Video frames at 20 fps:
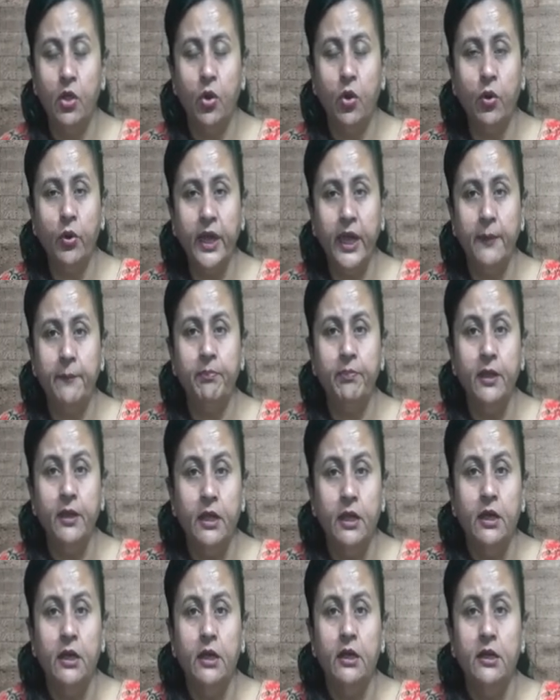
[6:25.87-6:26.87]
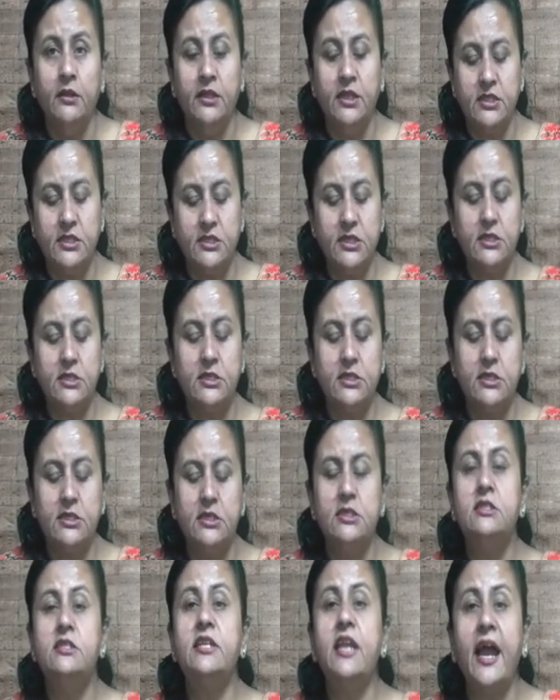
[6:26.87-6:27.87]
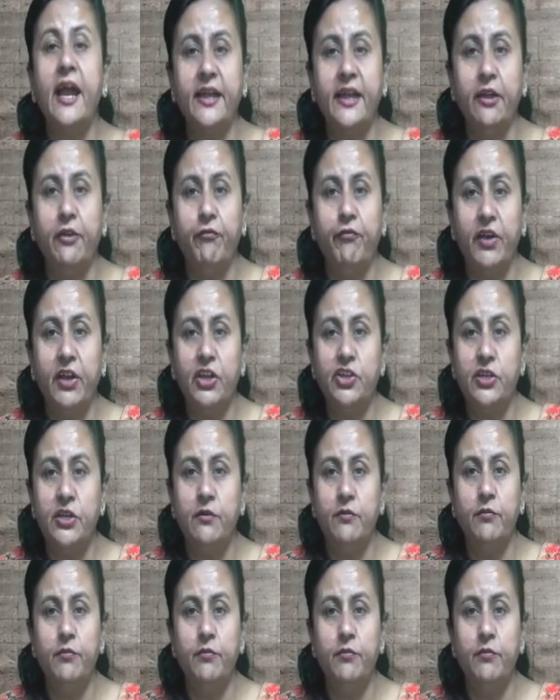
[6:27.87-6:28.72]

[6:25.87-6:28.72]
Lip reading: Okay, this is static friction.